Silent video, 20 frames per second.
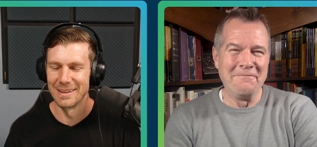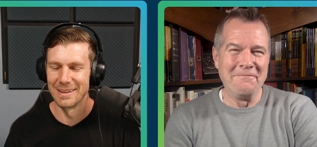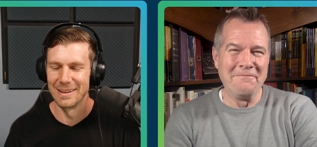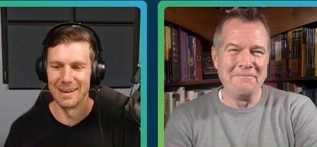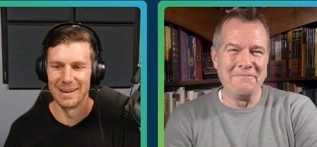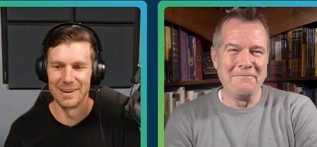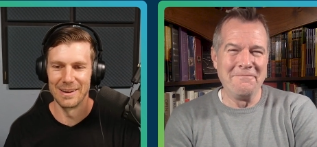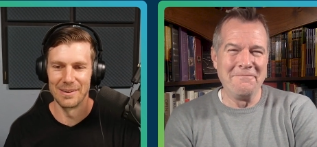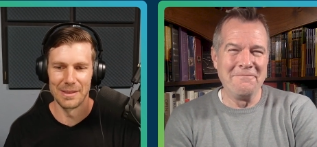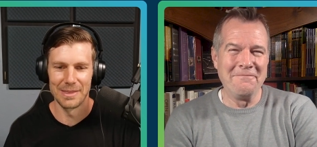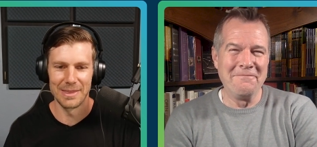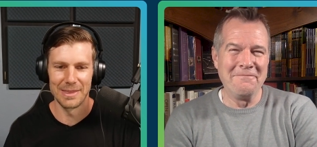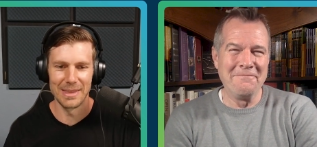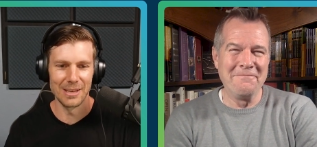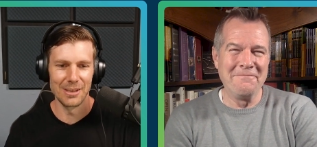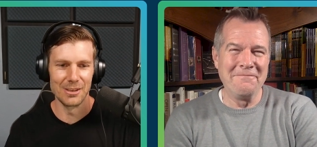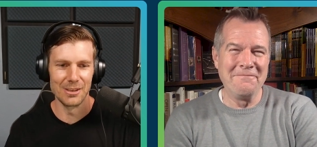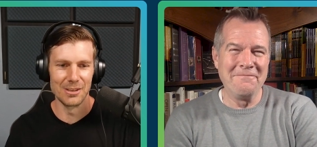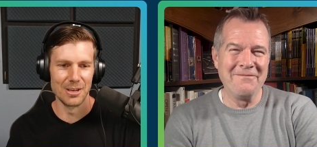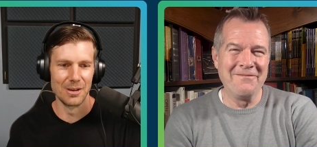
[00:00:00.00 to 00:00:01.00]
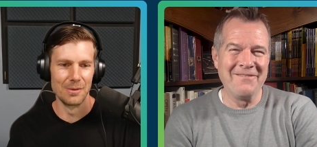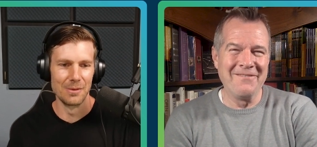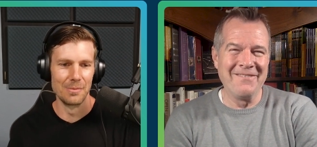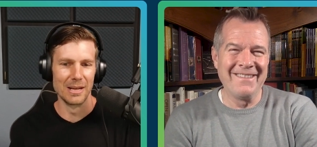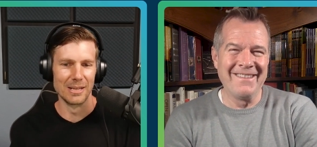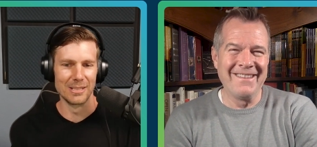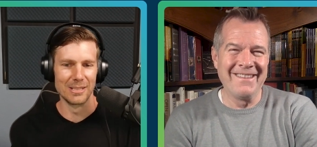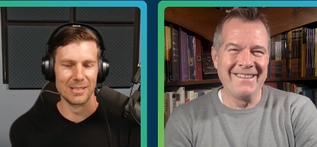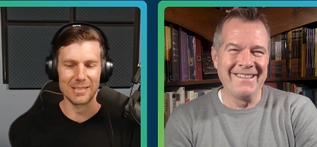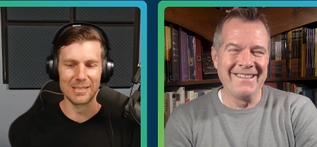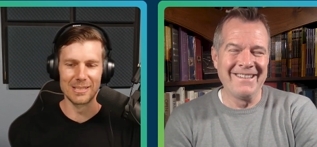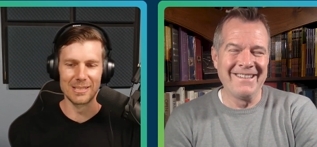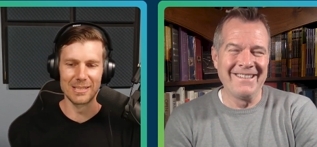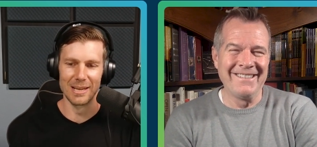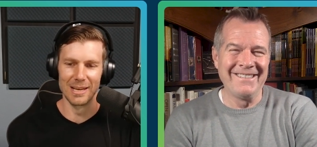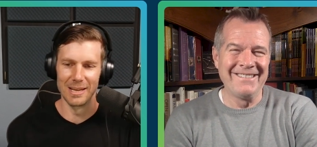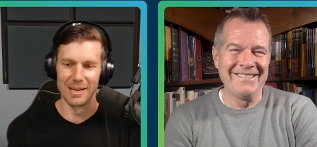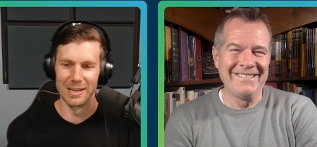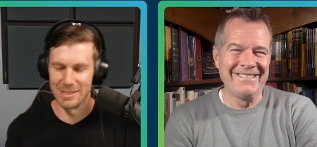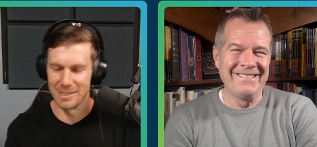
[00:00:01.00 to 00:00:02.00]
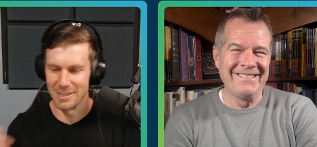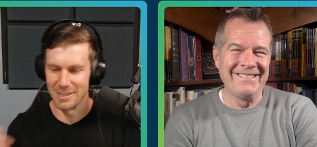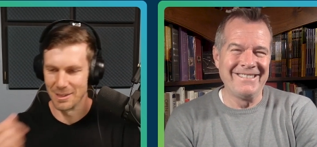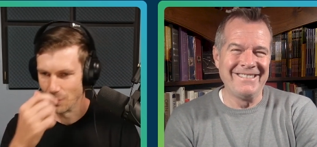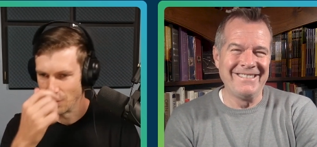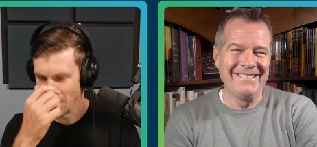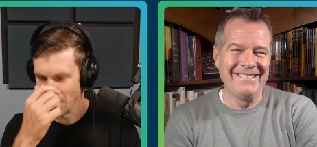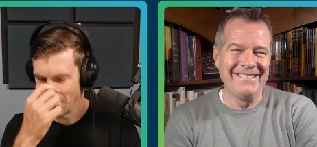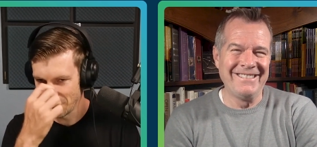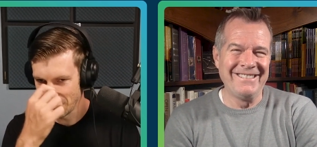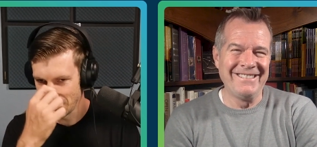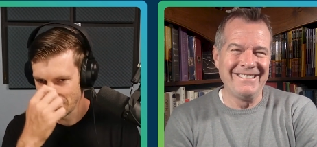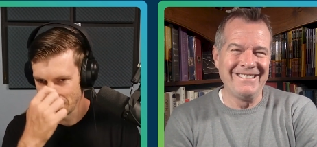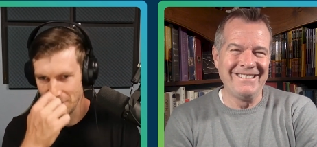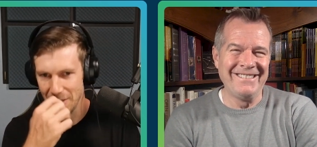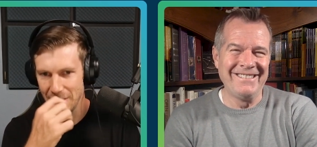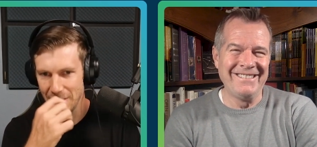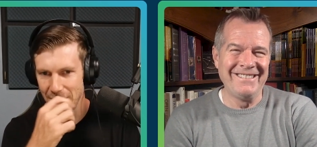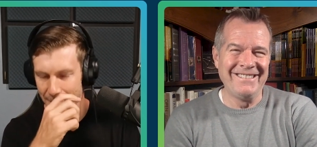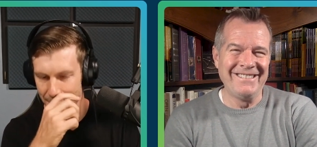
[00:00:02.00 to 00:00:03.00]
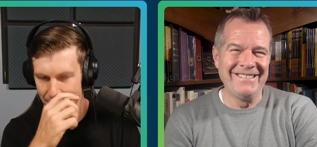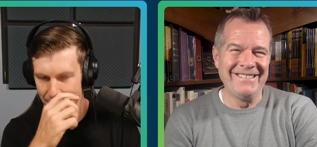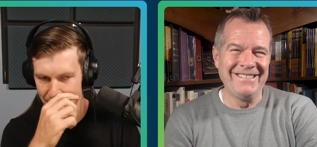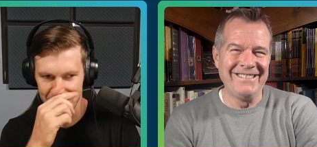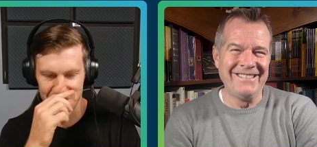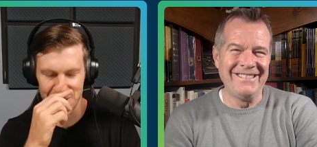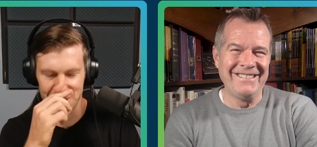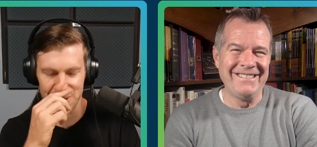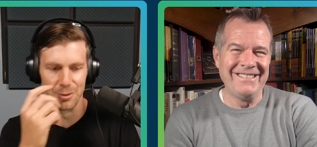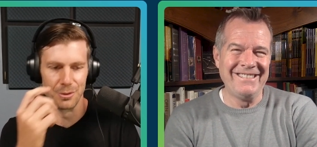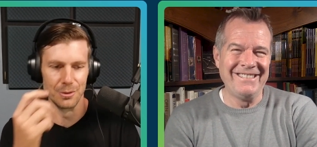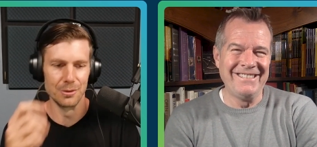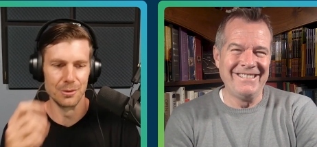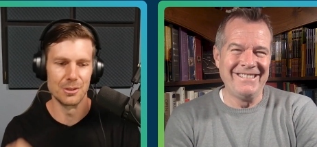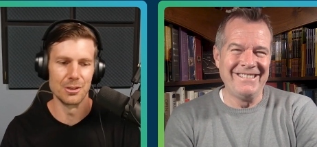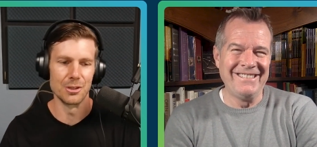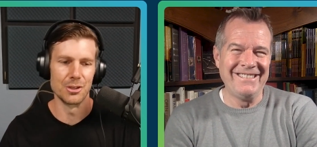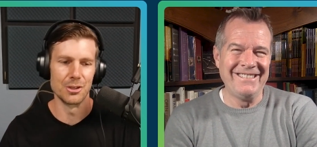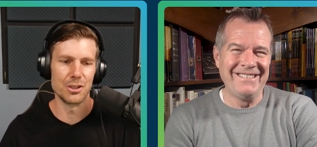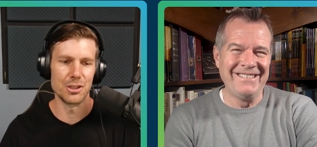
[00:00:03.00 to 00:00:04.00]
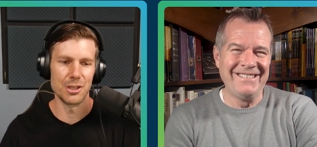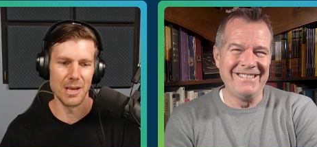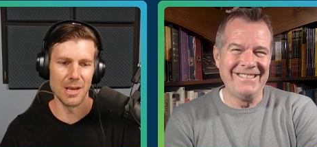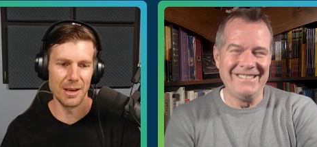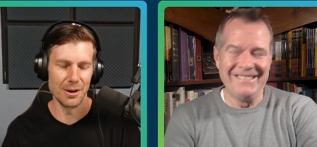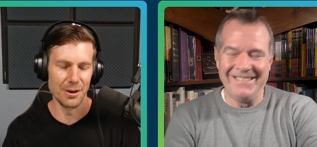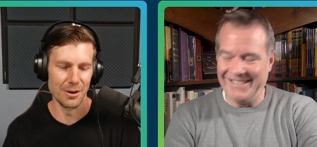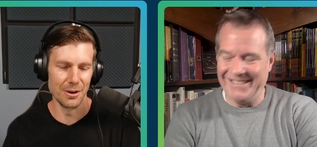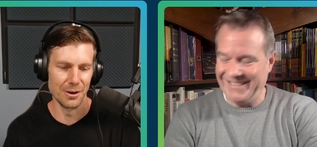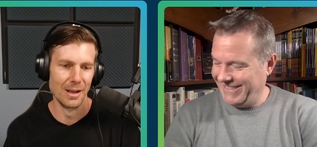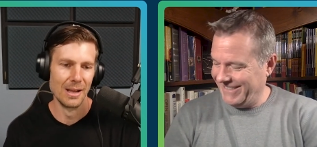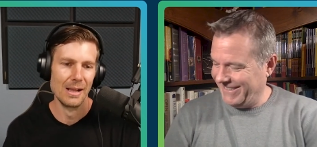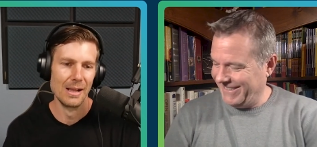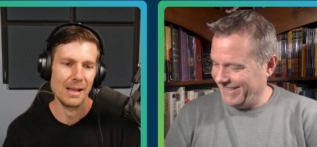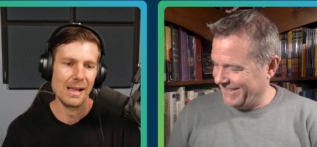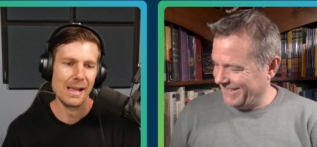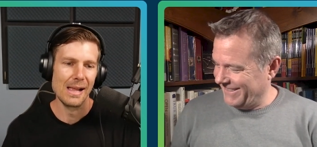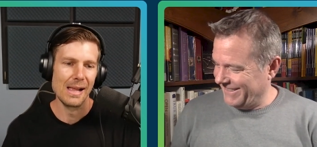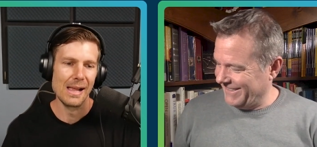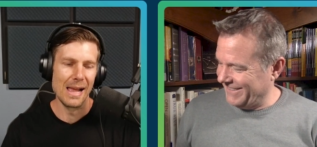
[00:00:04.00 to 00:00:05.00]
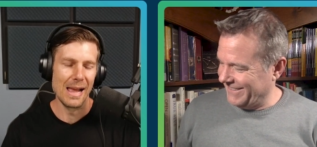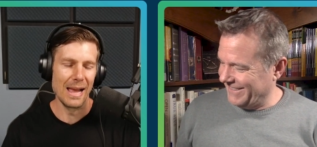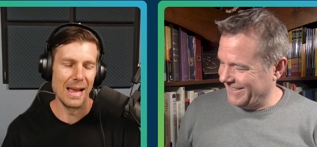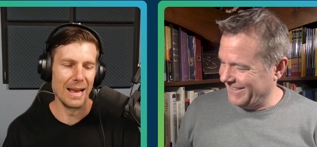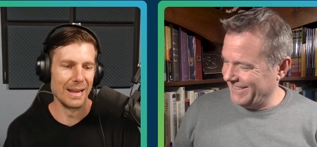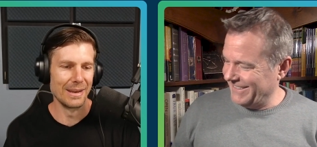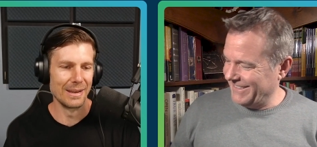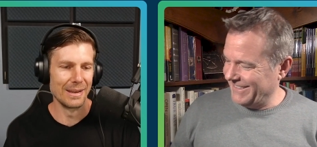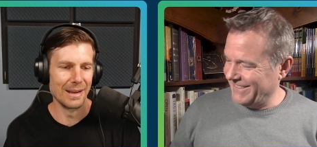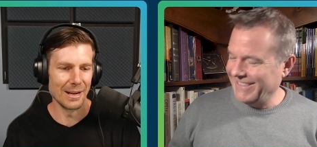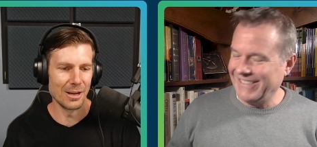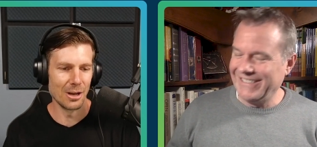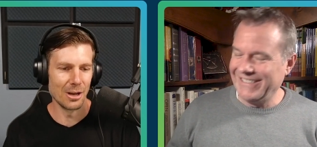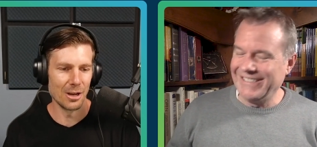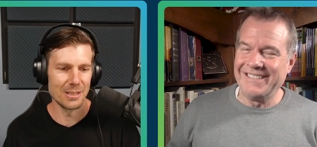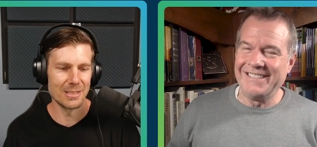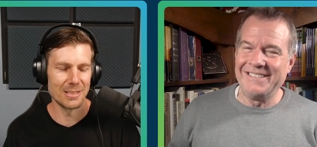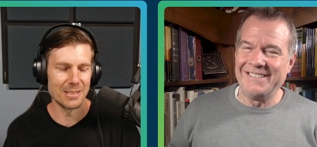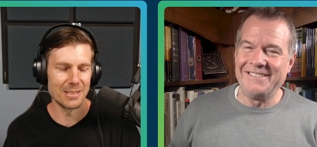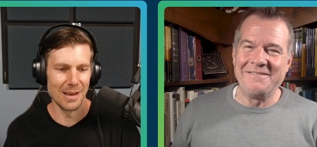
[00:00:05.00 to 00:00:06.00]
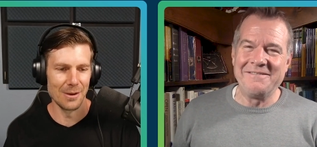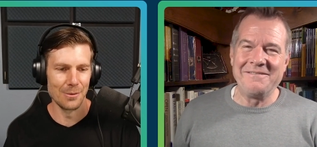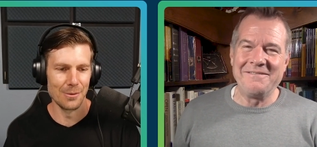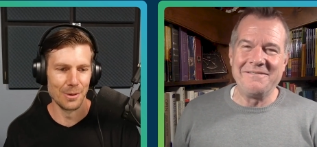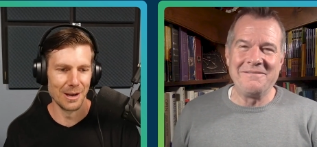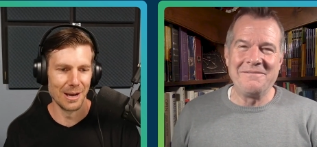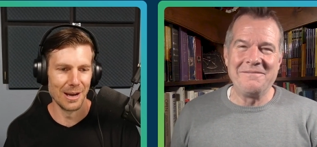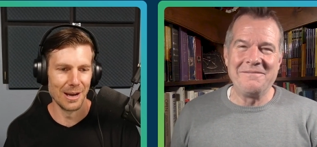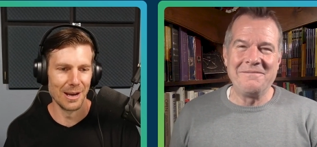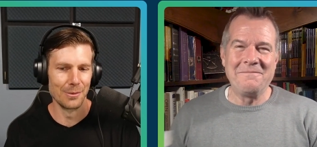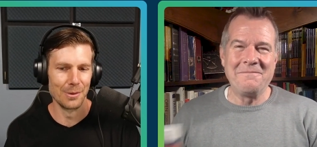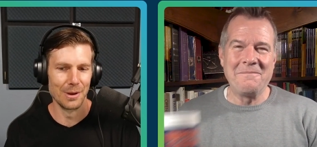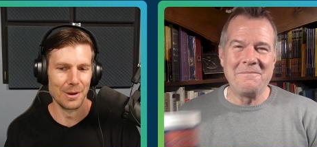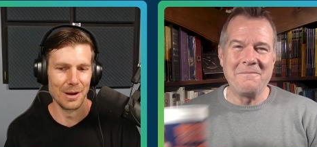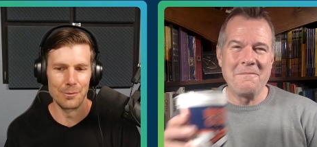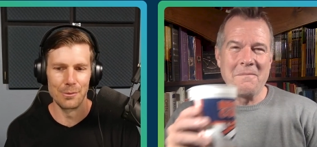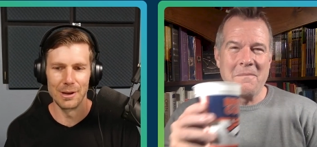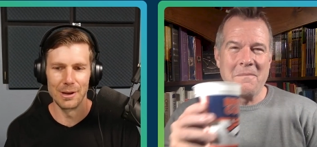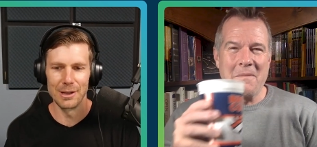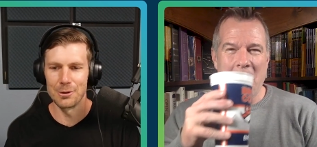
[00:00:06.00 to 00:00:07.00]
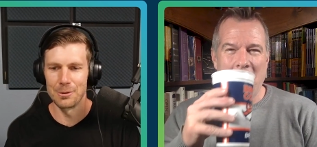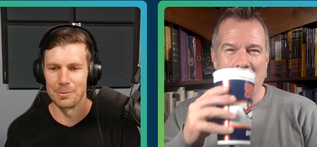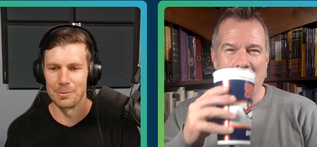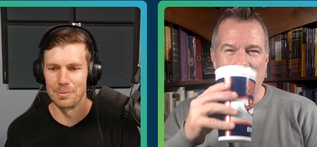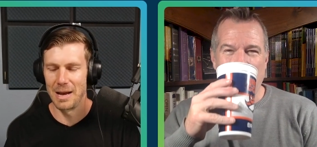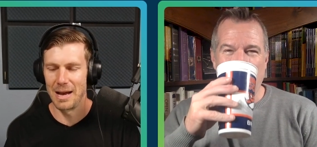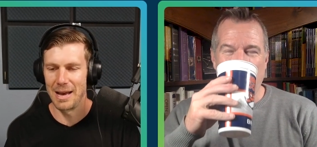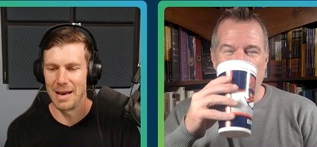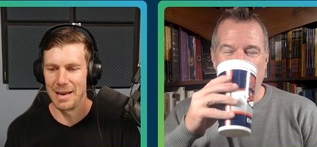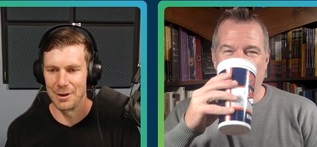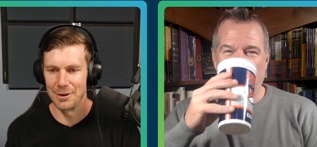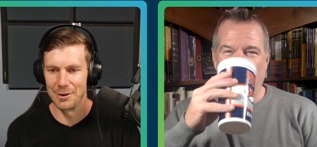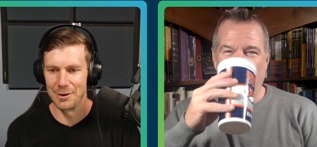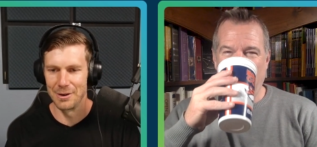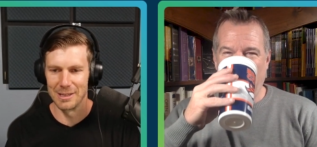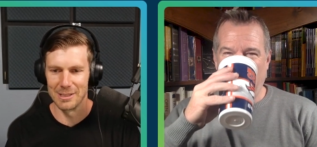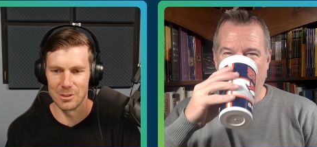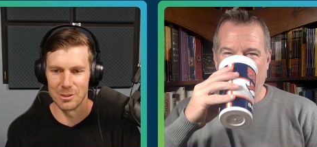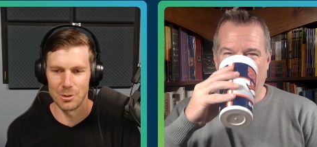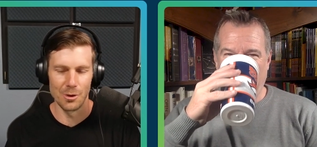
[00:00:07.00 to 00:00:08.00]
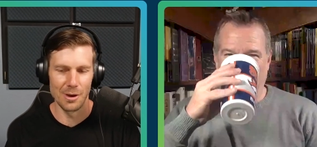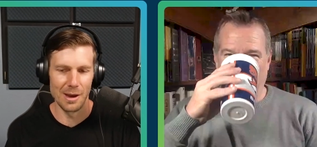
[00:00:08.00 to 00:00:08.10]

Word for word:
Speaker 1: Oh, well, thank you so much. It's a, uh, it's a wonderful medium to to share. And I got to say when I when I read your bio and I saw